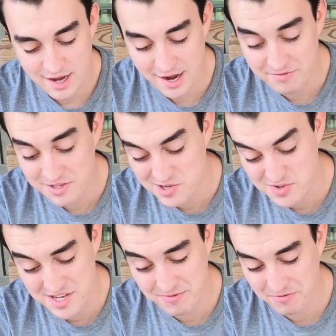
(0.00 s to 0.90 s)
I've
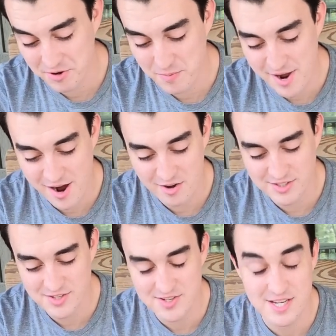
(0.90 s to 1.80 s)
used it for
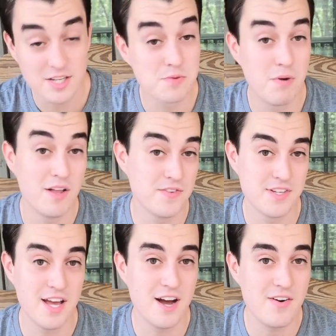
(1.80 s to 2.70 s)
about 6
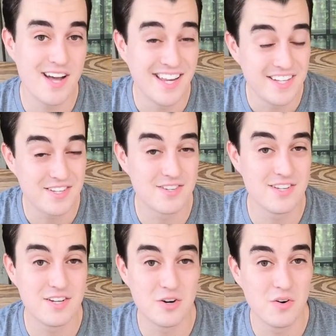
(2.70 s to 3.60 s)
months now and it's
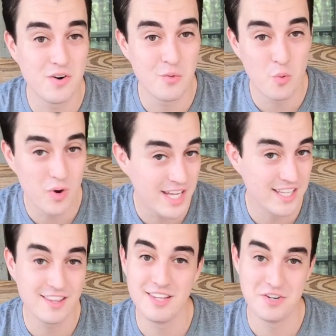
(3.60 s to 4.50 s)
still
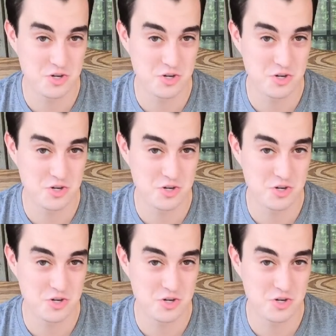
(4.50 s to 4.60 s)
wickedly